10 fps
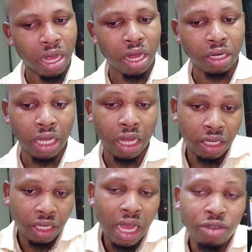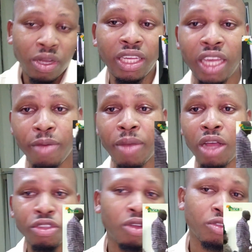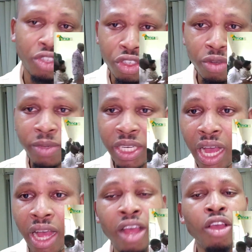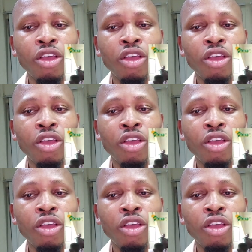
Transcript: And he actually came out on social media